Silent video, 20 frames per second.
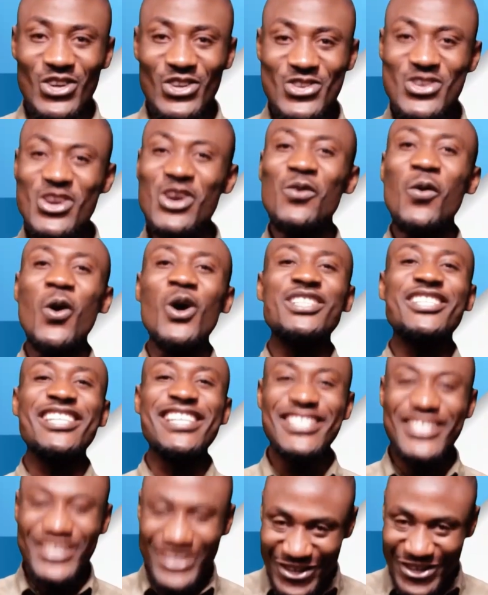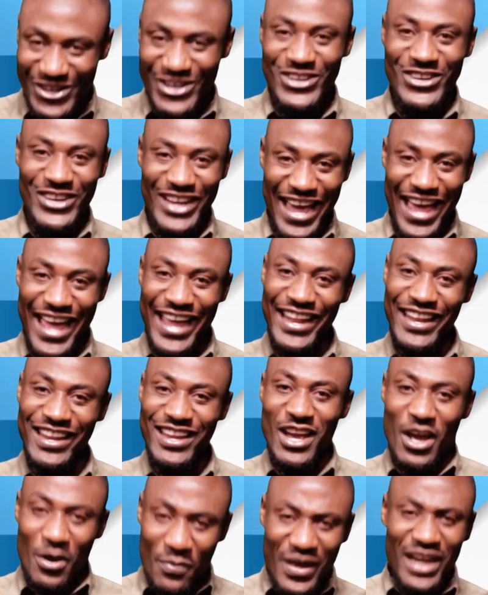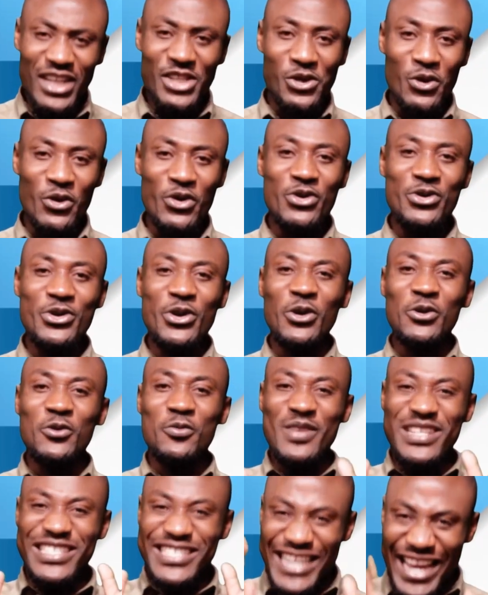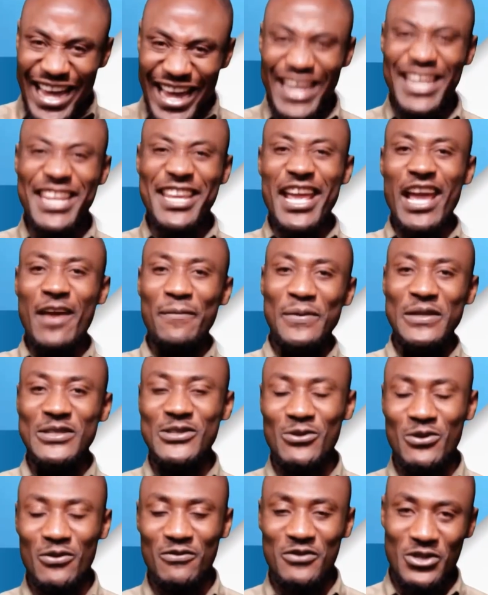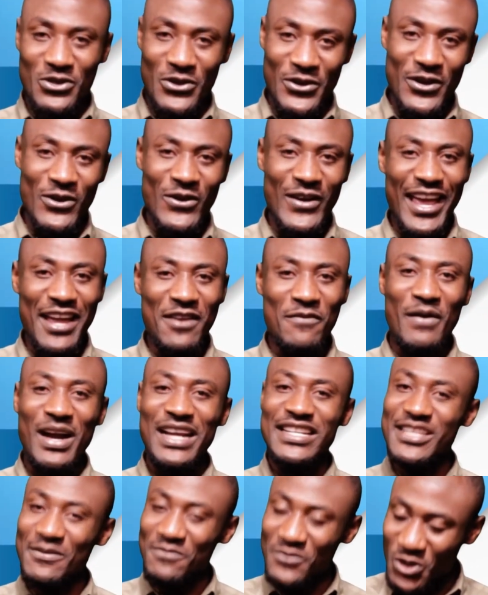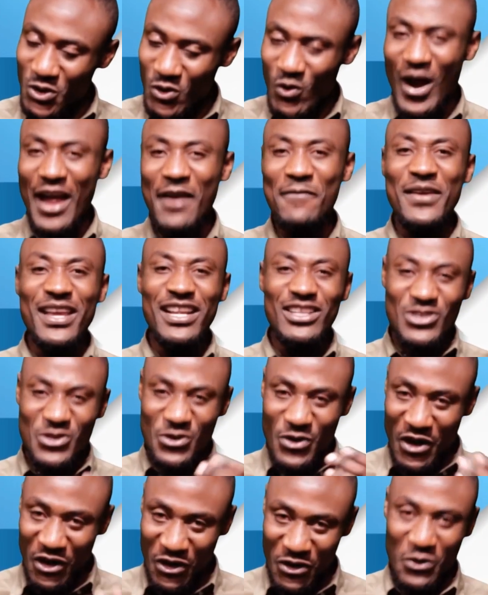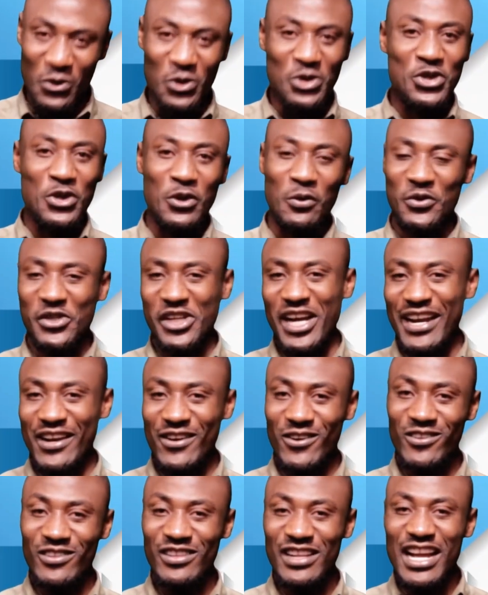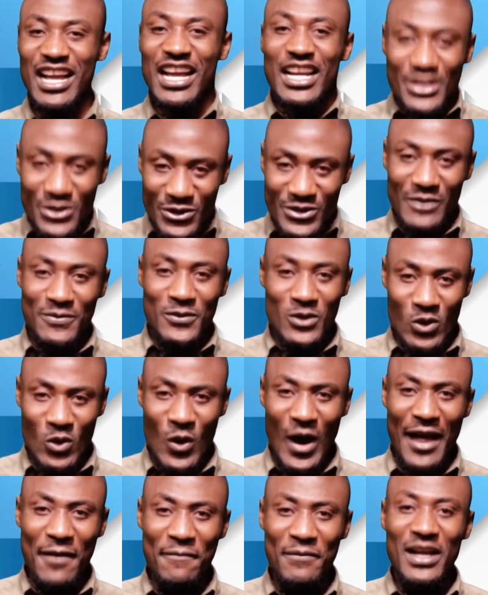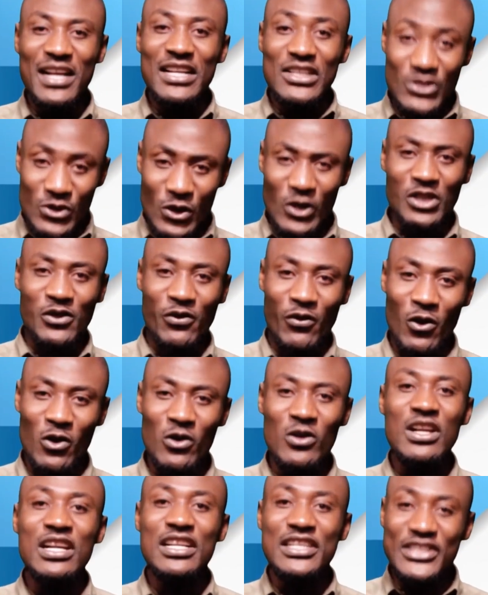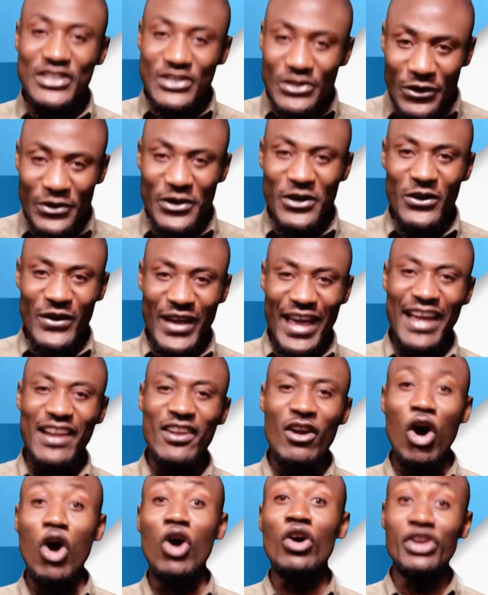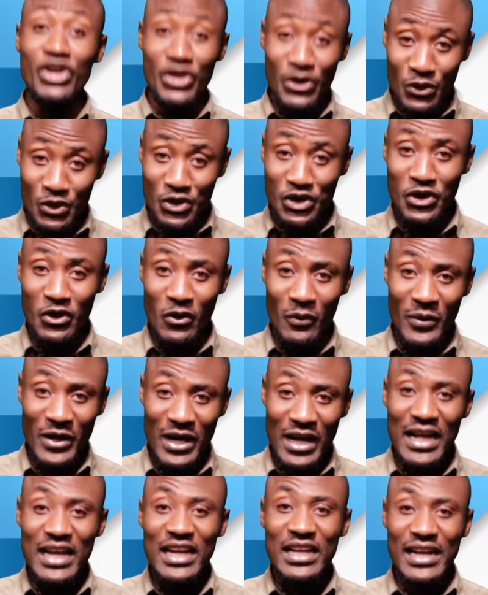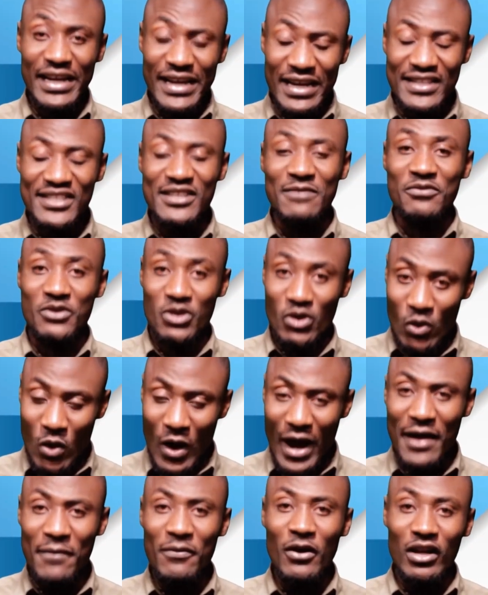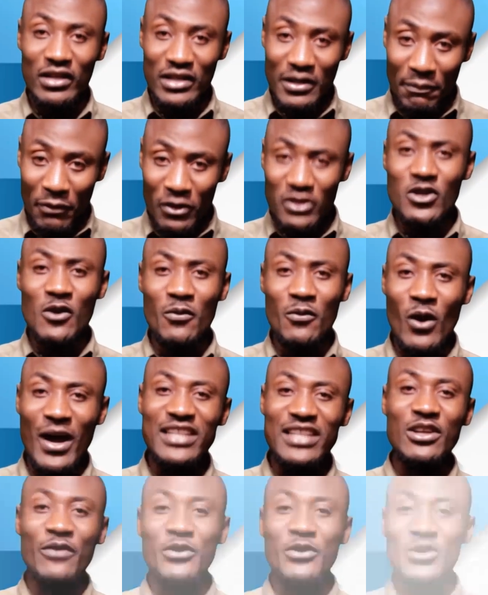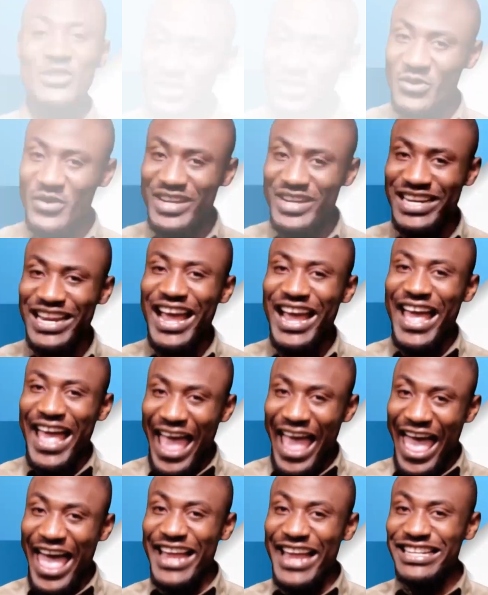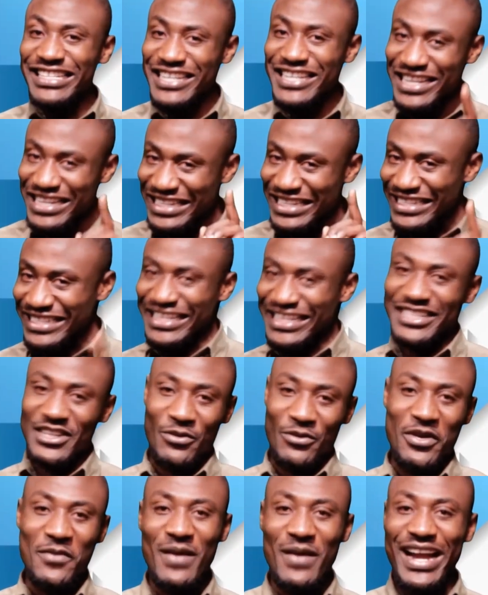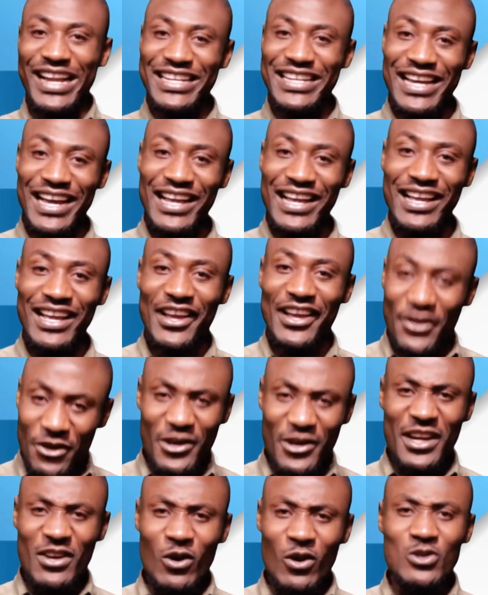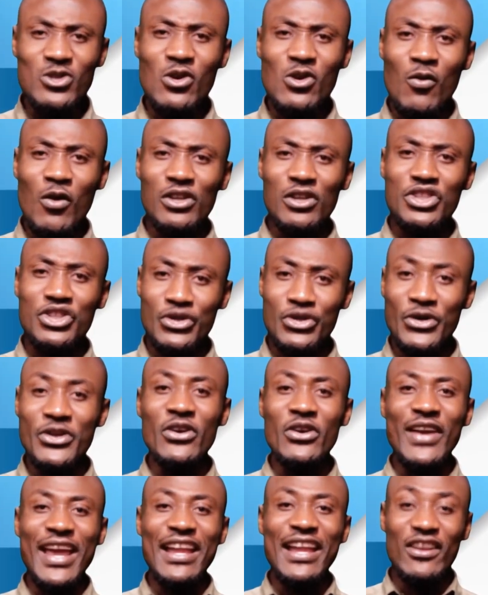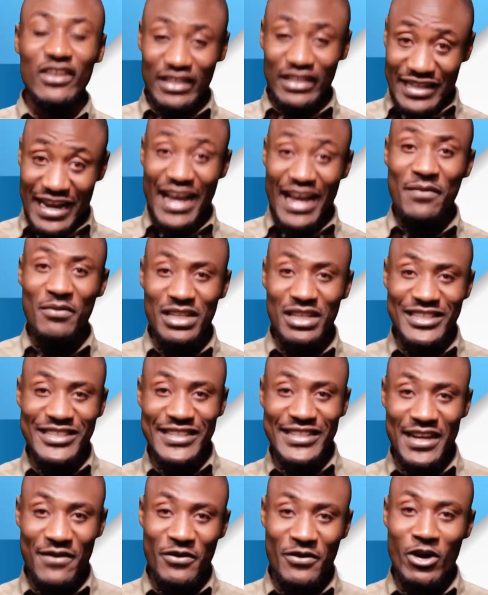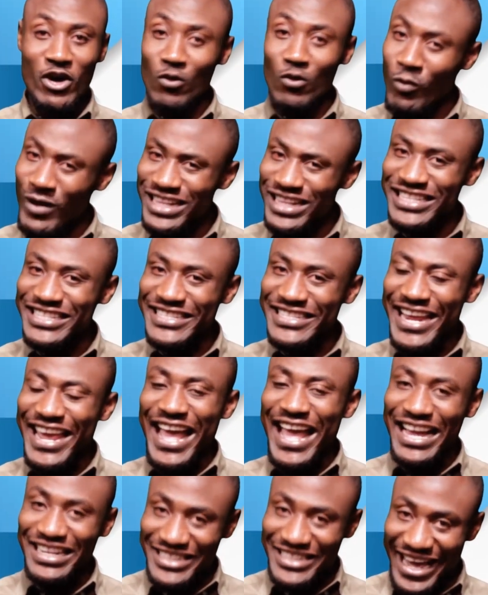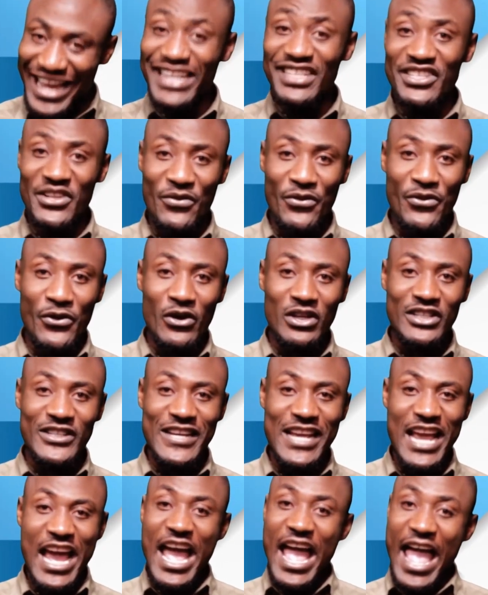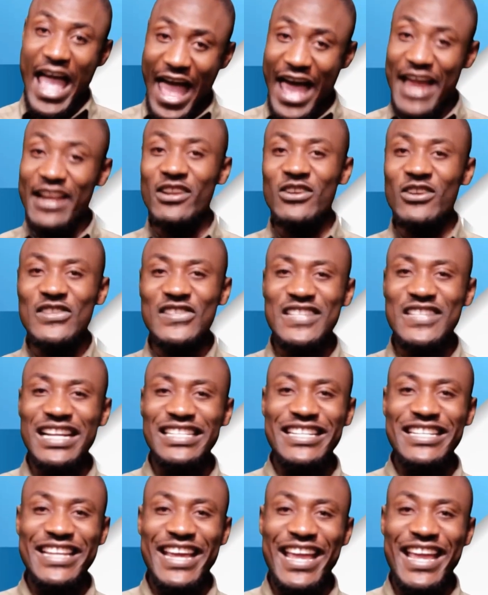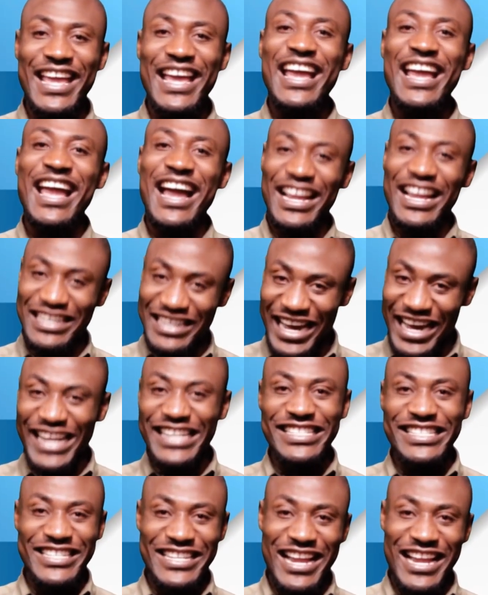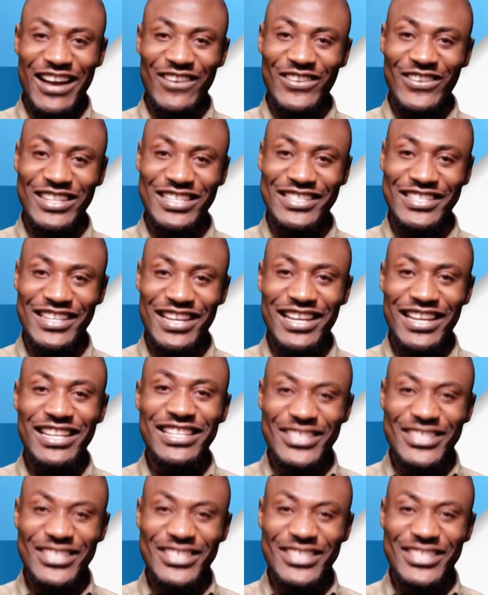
You're watching Studio Ken. Make sure you don't miss any episode of Studio Ken by subscribing to the YouTube channel. To subscribe, search for Studio Ken on YouTube, click subscribe on the bottom right of your screen, and set a reminder. You can also watch Studio Ken on Diamond TV on Wednesday at 18:30 and on Saturday at 19 hours.